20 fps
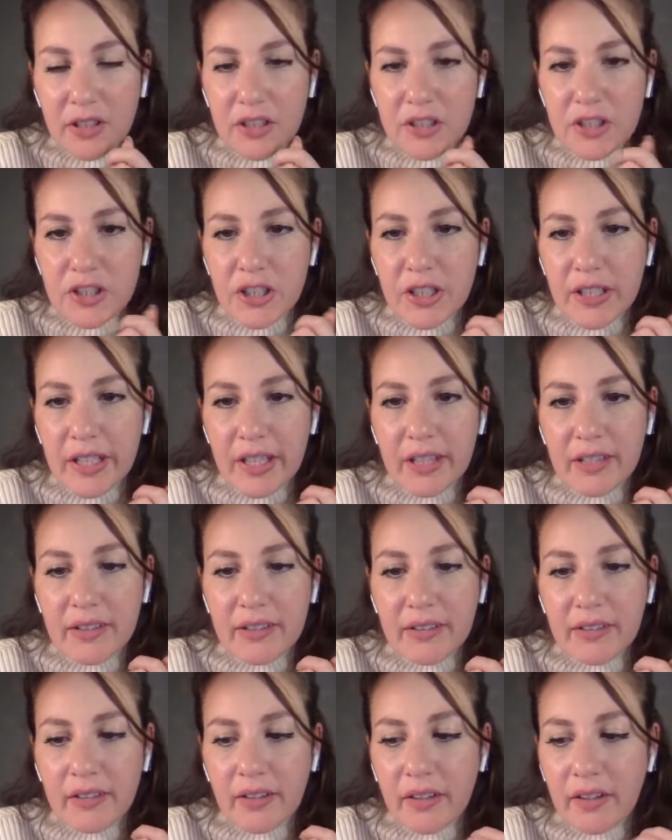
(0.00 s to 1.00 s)
she
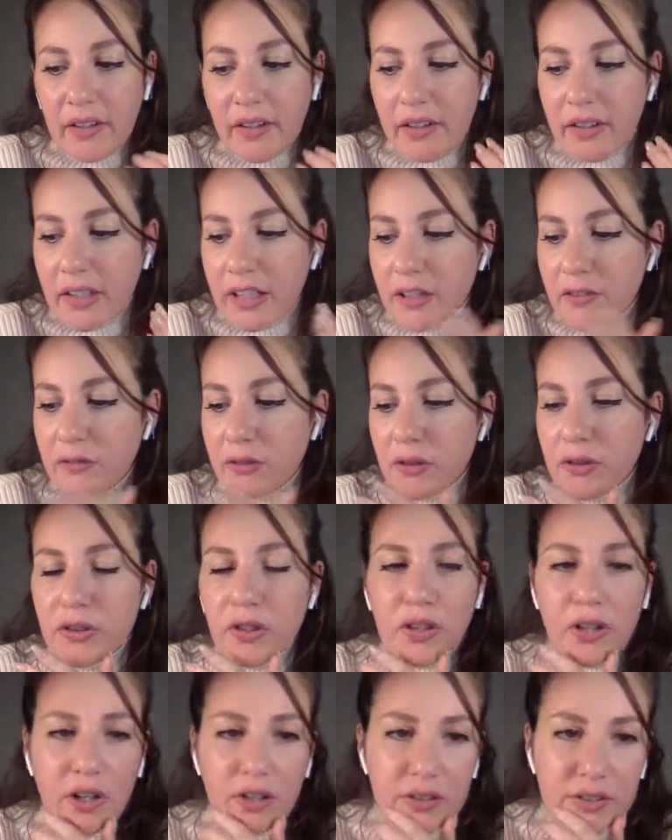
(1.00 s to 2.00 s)
can give you the
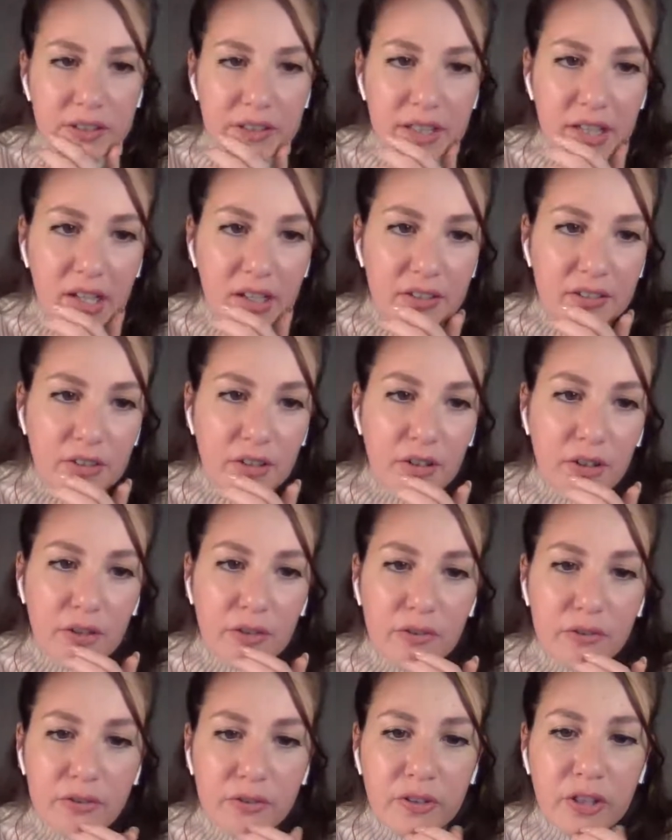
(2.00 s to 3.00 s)
contact
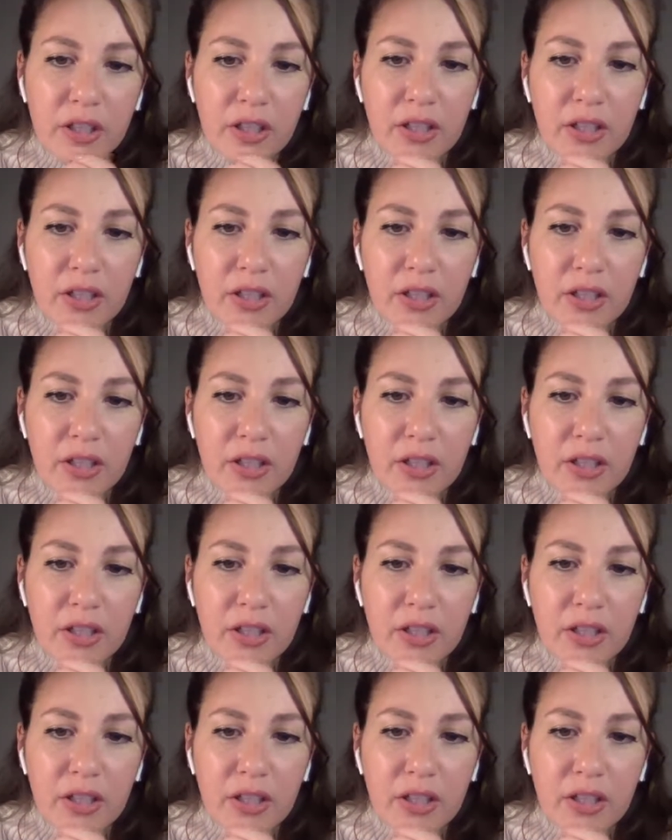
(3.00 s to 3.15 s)
of